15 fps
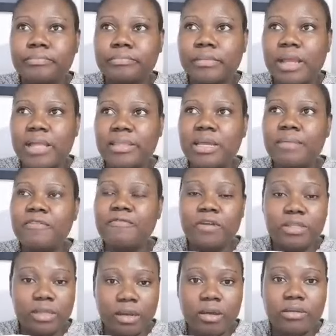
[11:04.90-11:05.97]
I think before
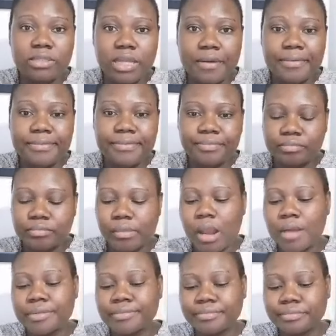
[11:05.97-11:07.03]
the lockdown,
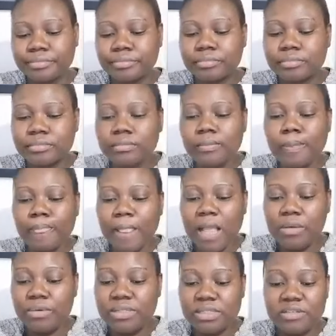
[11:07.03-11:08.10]
and it
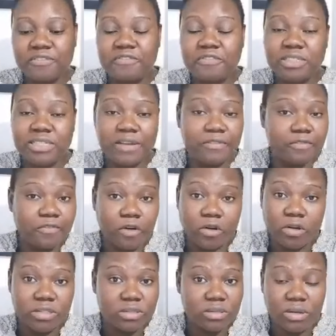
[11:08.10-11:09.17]
was in the fridge. I've even
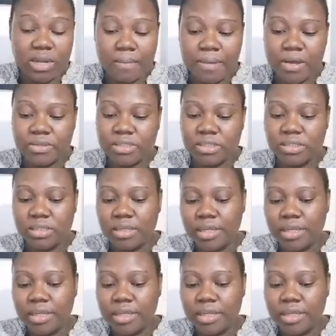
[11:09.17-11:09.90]
forgotten all about it.